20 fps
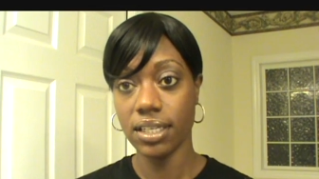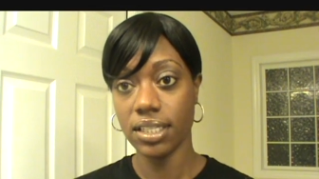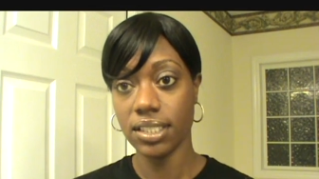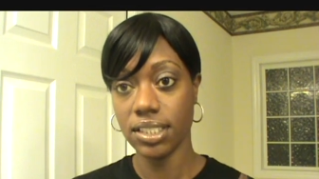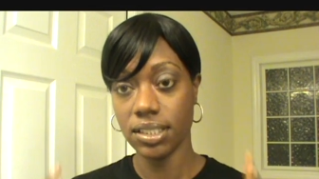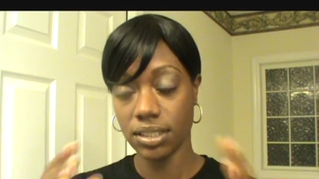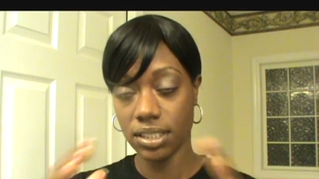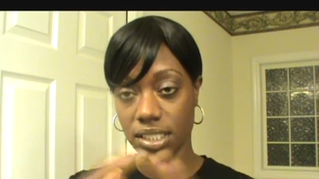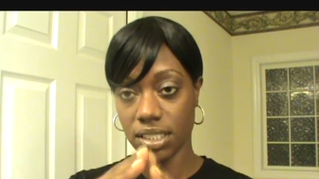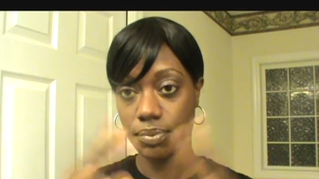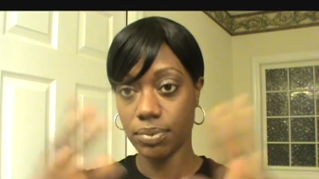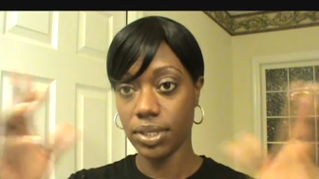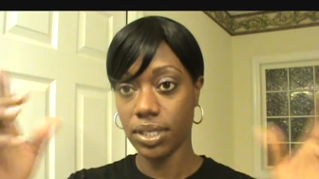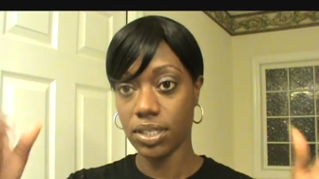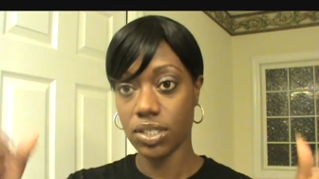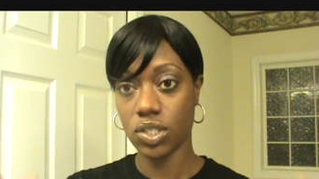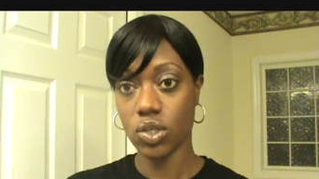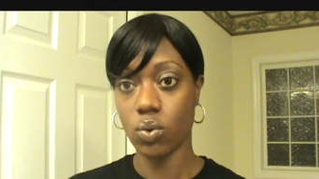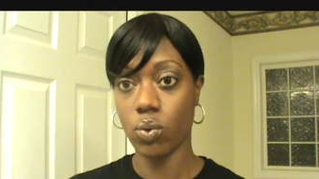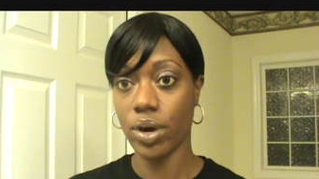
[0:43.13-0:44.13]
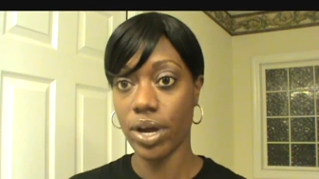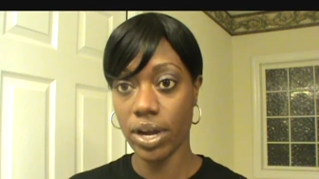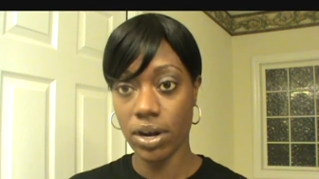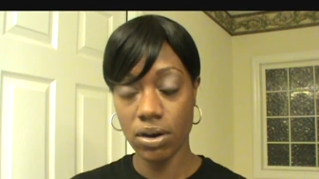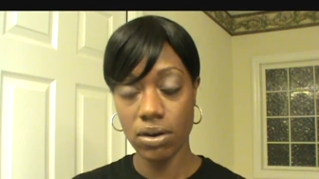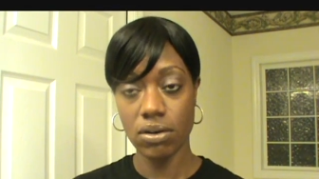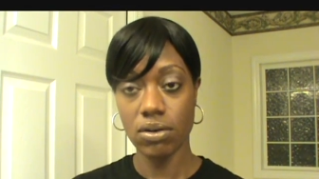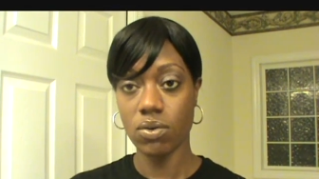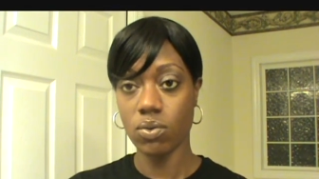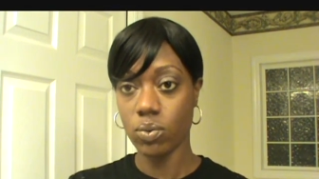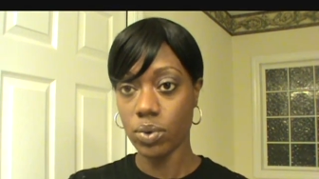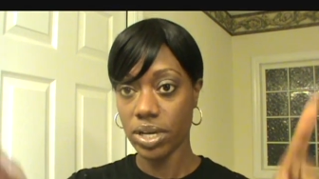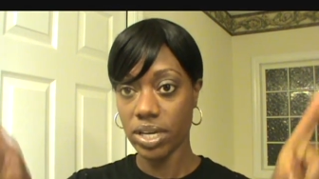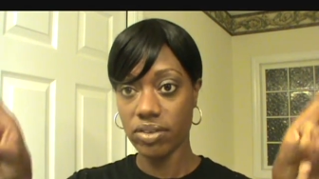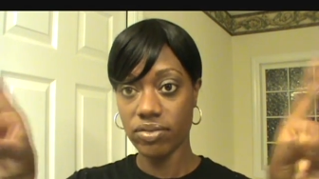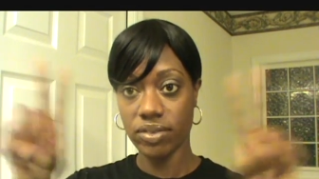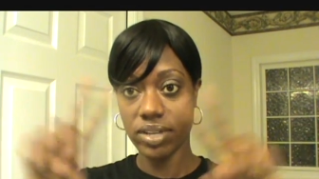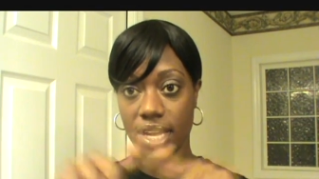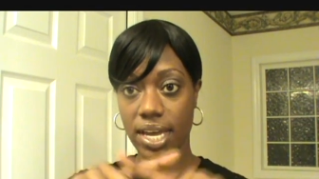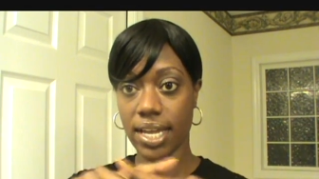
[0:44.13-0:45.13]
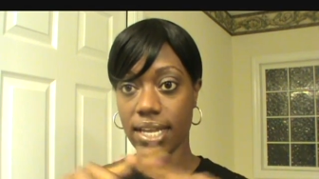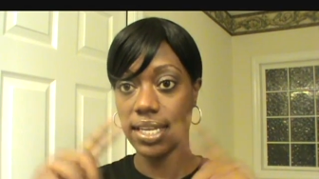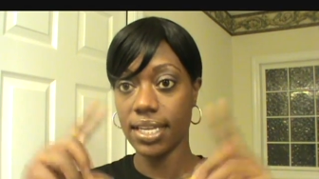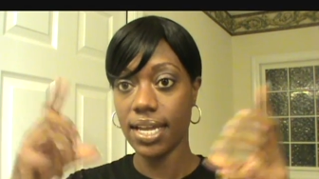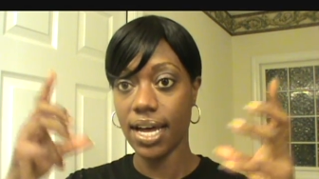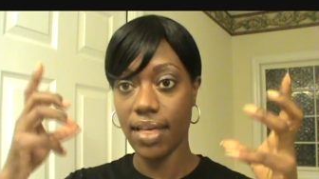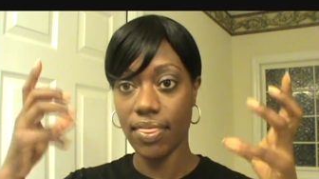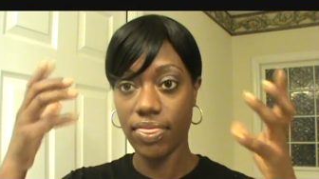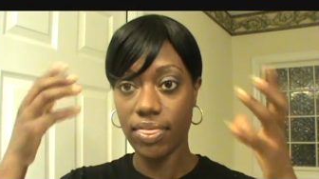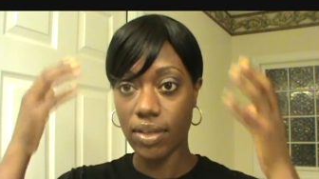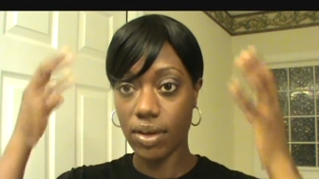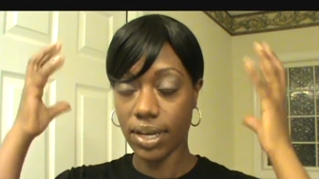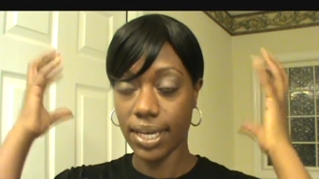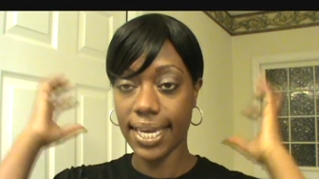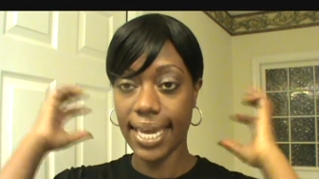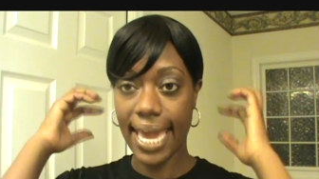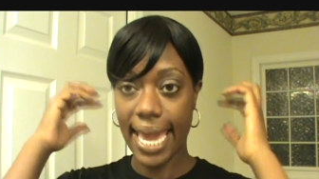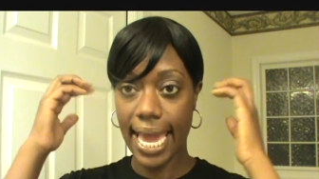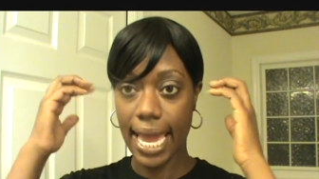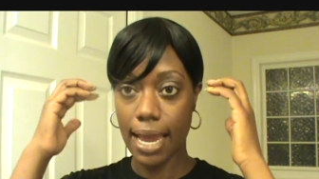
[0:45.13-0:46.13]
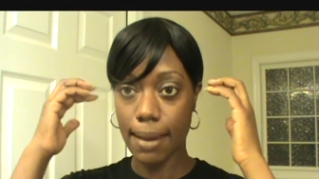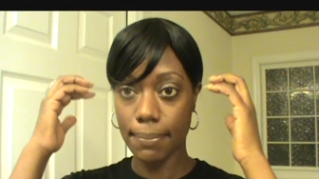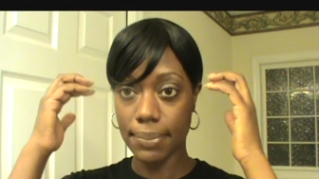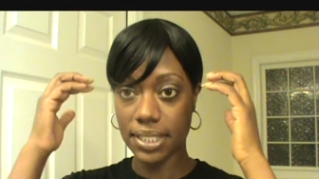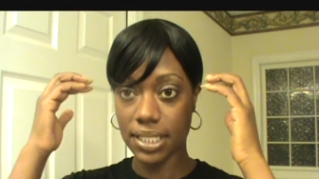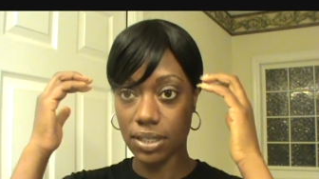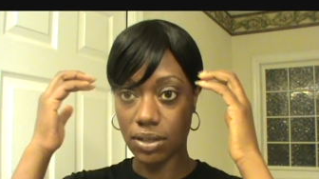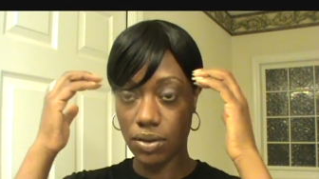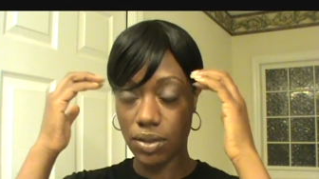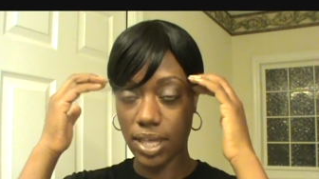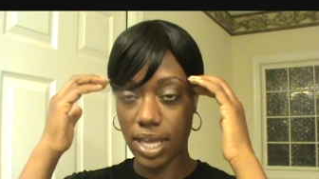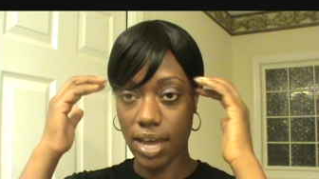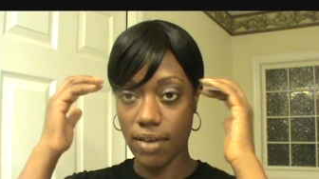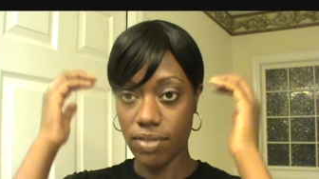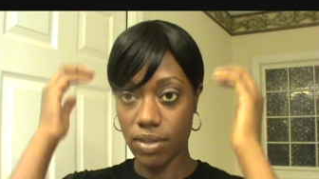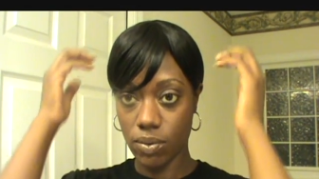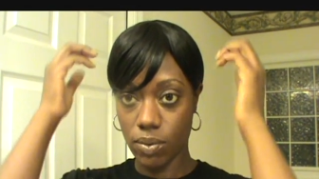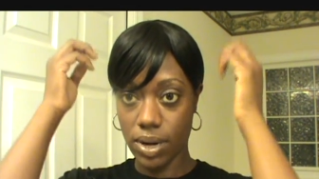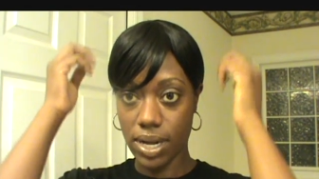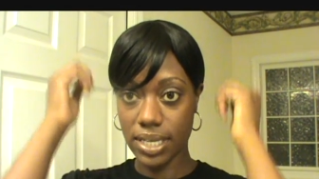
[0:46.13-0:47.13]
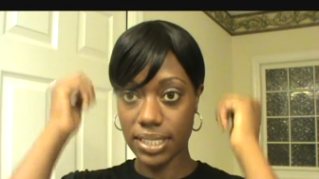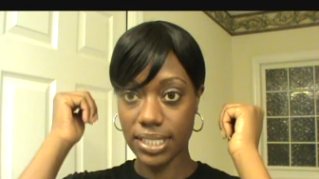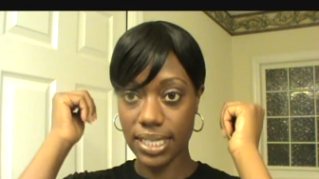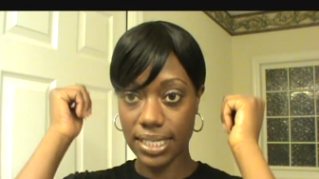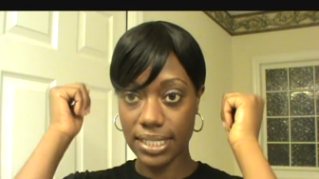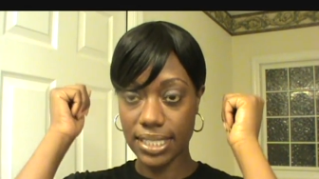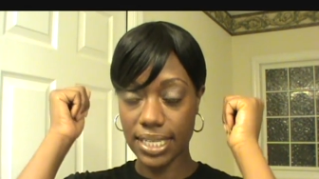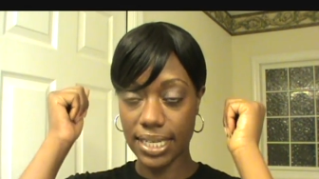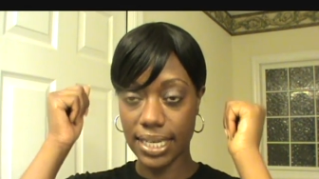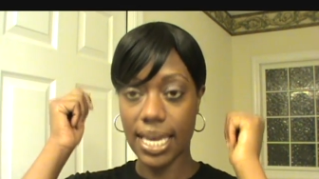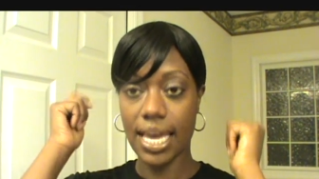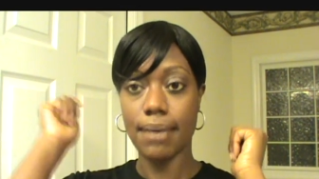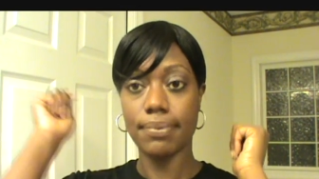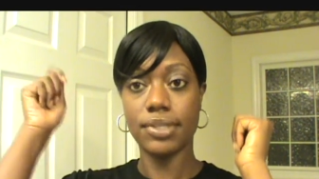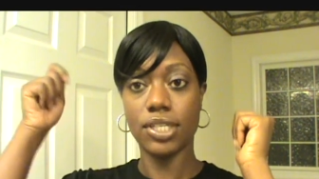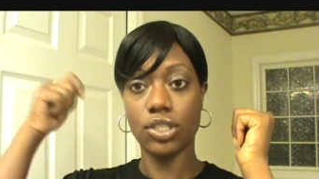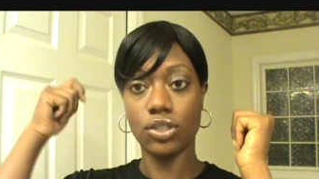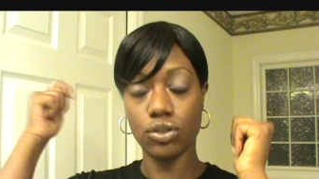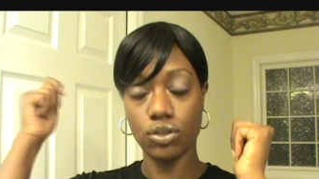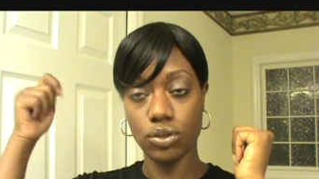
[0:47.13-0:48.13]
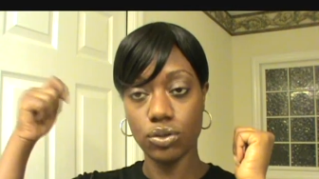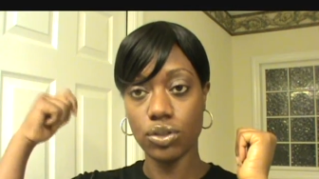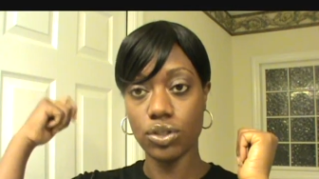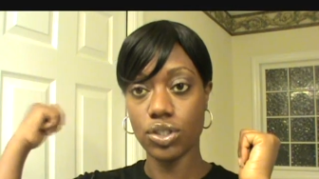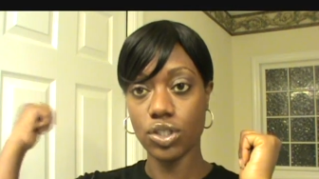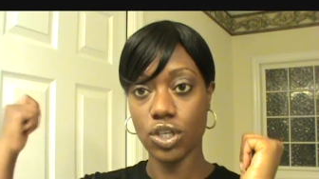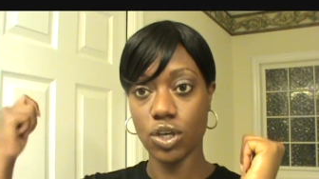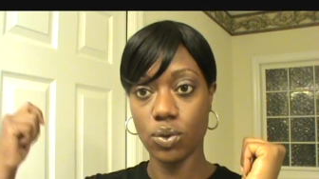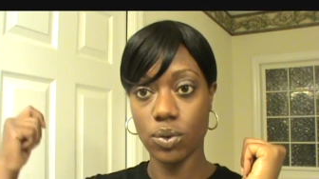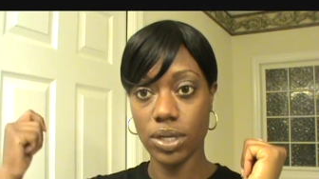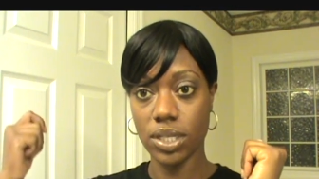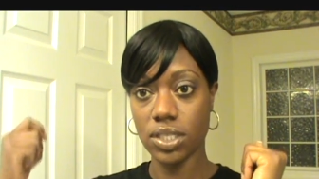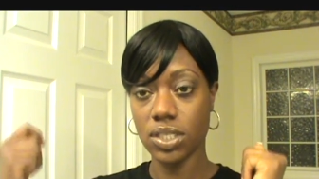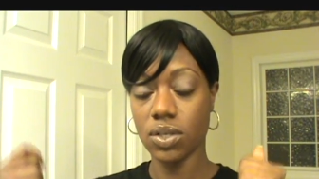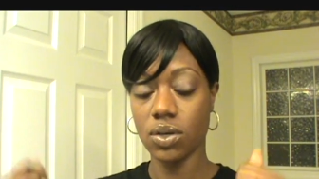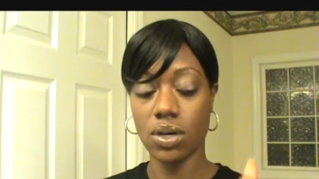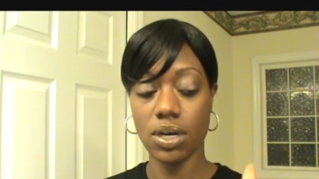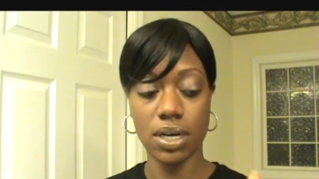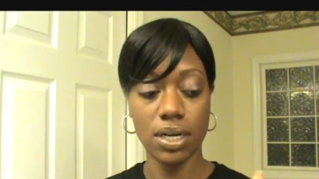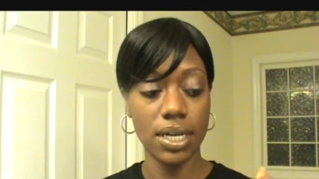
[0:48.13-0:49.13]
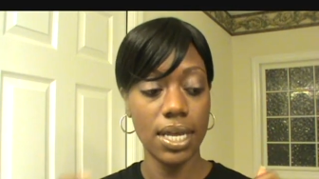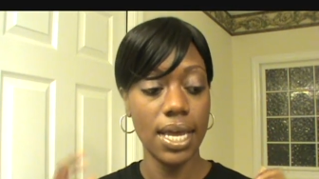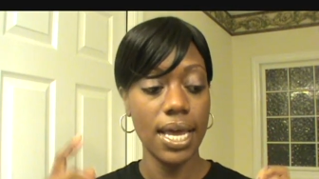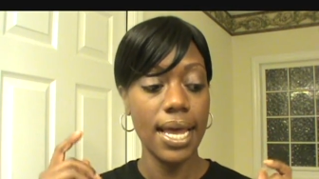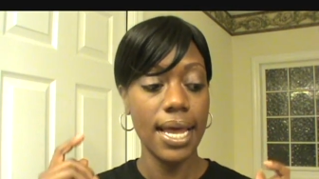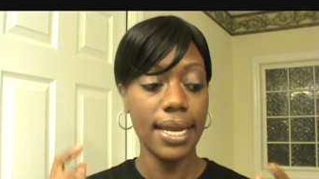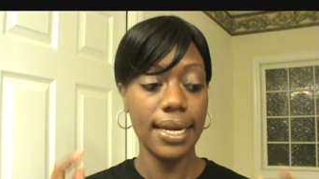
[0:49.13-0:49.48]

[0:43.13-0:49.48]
That should just be a square weave net, not the caps. I know they have the ones that's the caps that you do your sew-ins on.